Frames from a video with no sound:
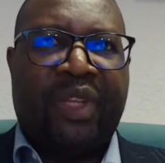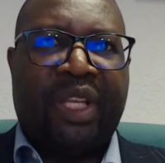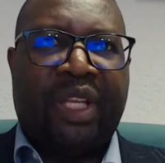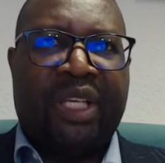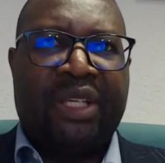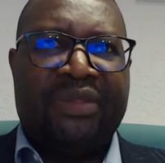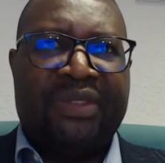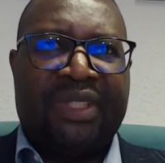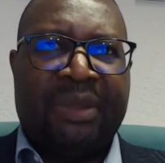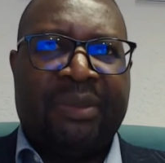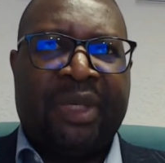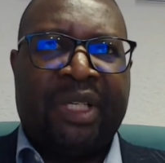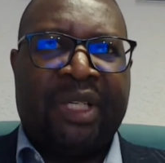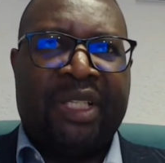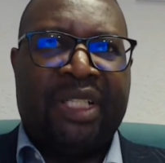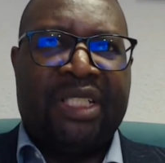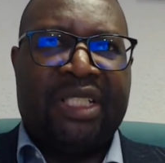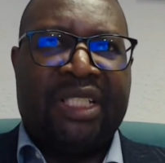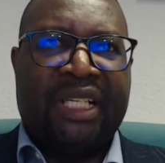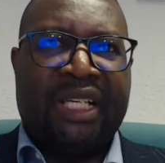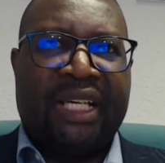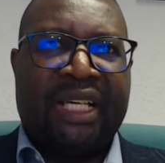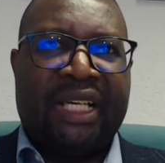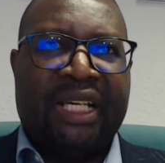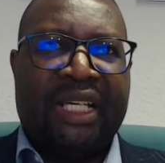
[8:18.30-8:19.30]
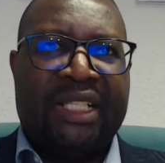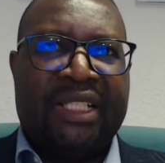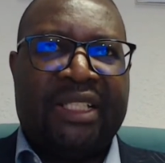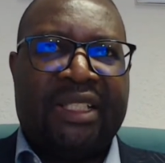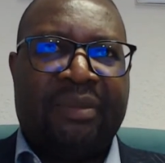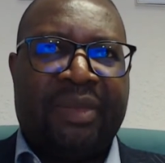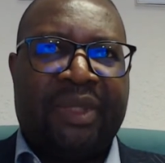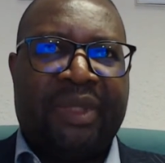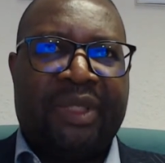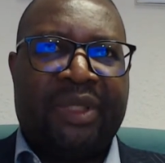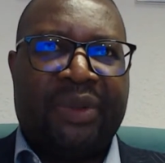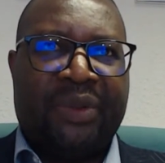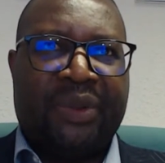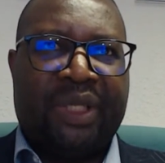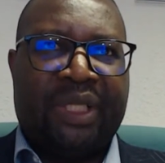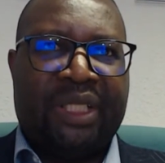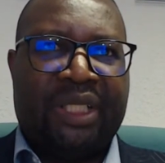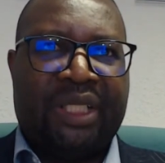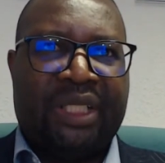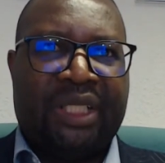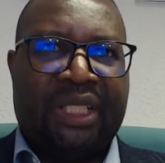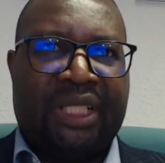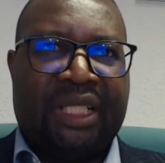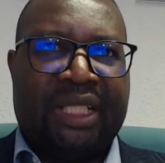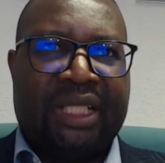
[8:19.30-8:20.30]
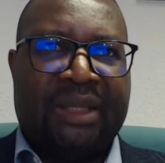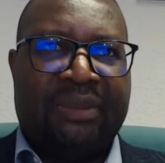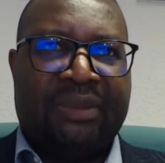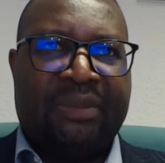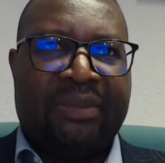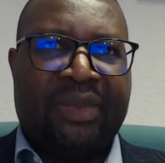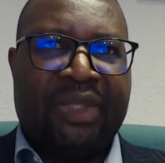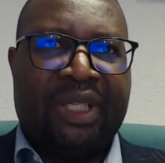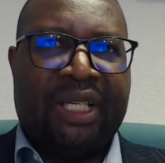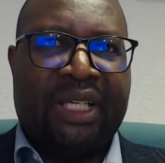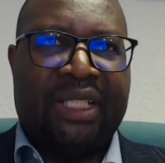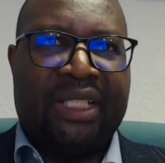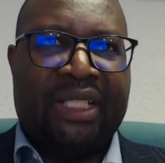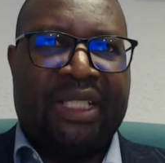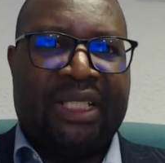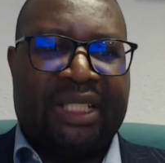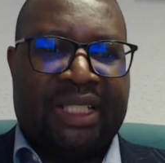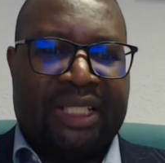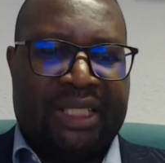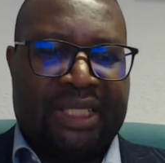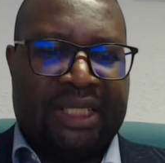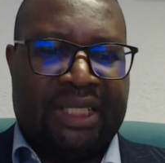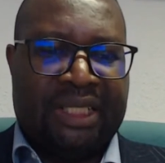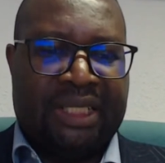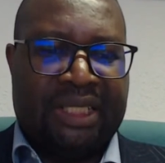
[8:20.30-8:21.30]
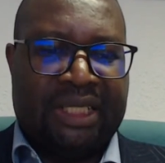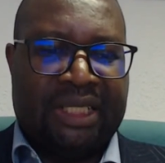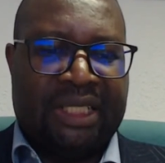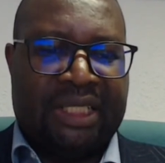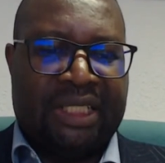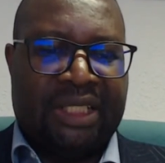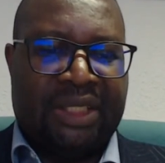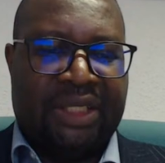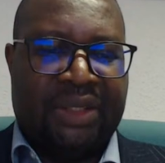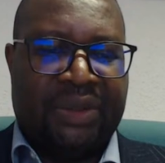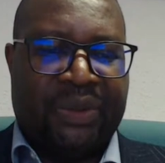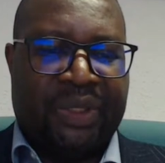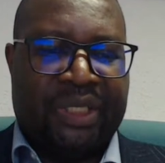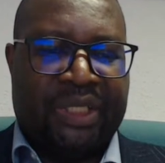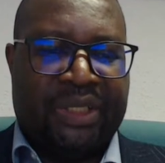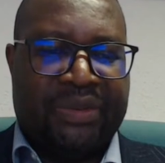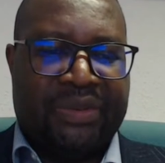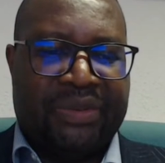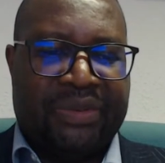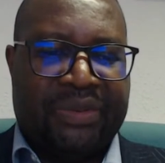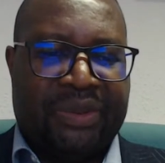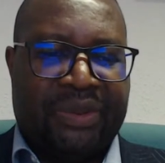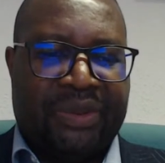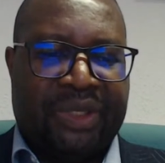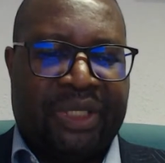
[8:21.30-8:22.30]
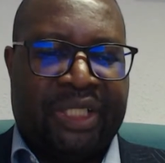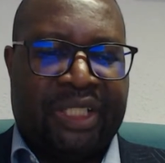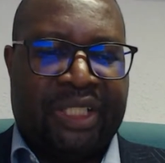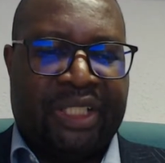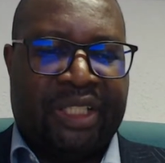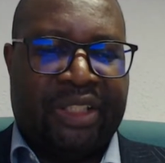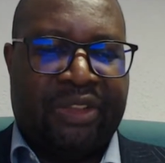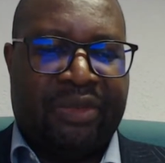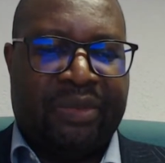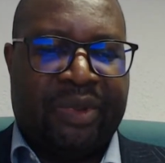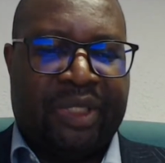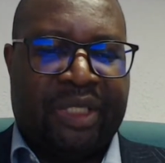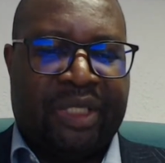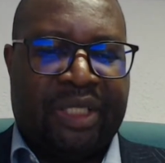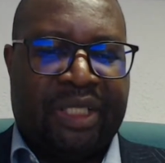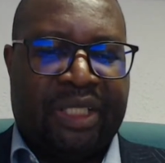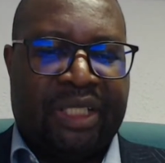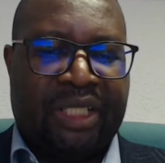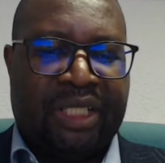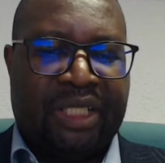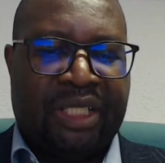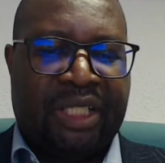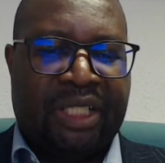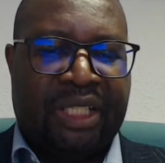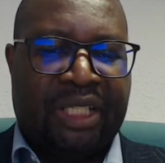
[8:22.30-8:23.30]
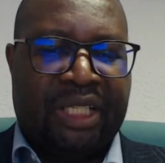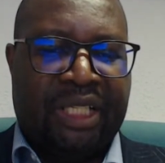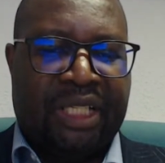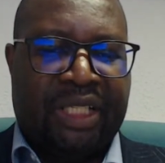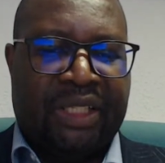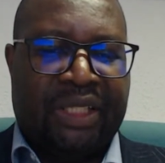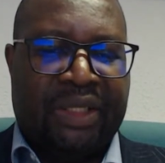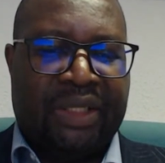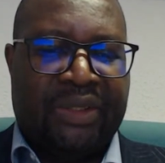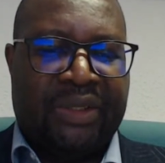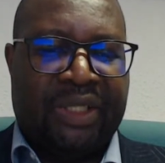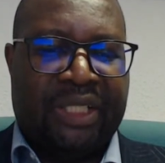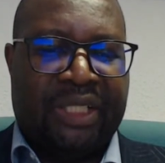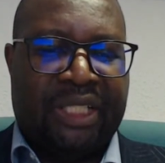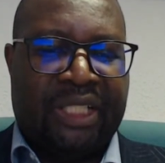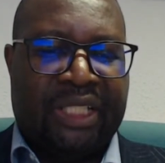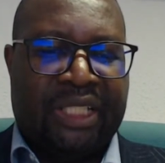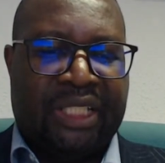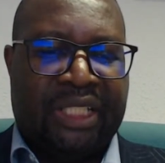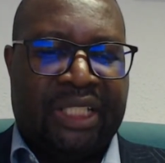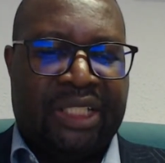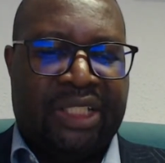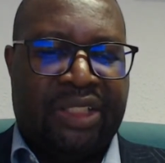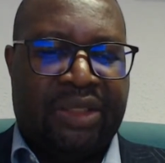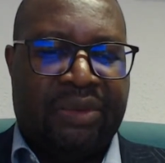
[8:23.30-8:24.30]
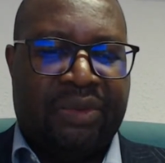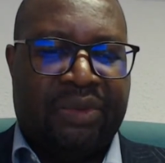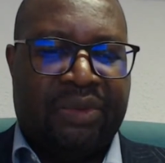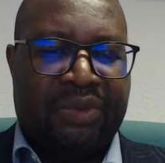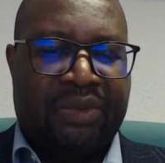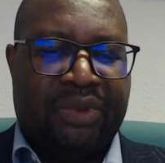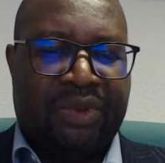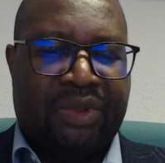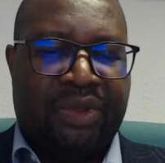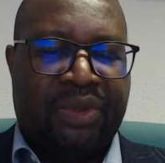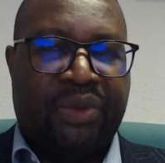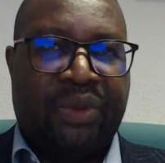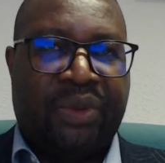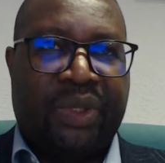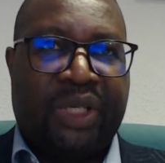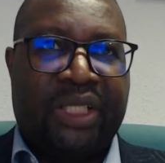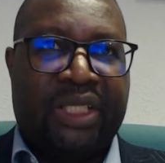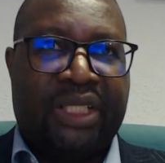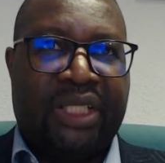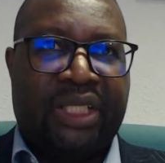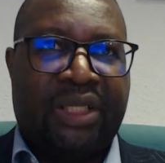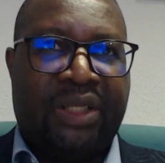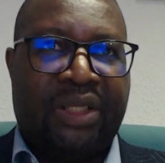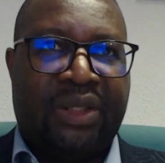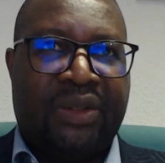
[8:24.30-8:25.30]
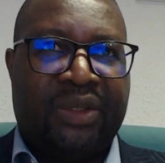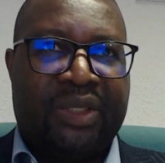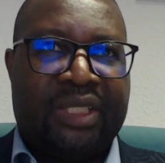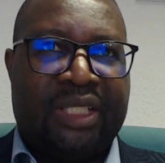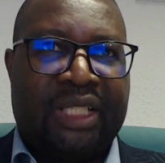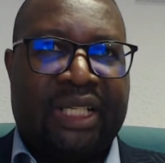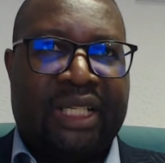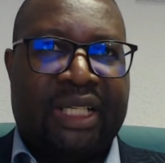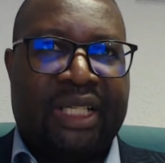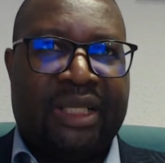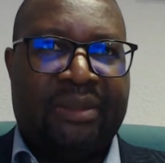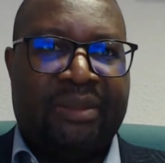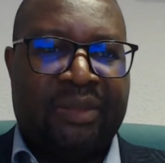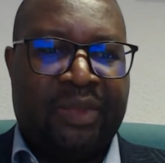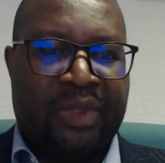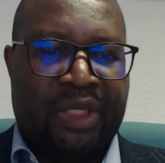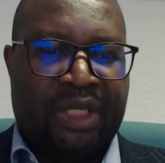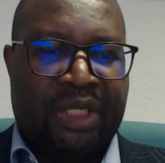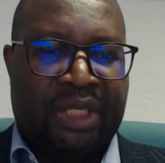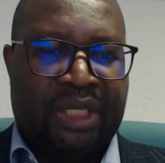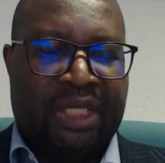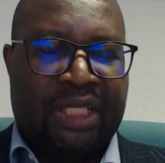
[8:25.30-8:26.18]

if someone is aged between 18 and 24 and they've been in the United Kingdom for quite a long time,